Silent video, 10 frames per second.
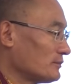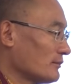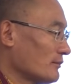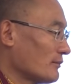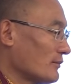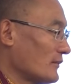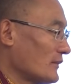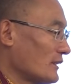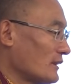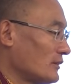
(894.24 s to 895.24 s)

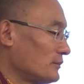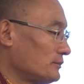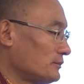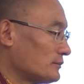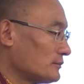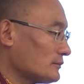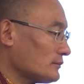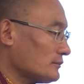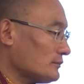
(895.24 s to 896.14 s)
(no one is talking)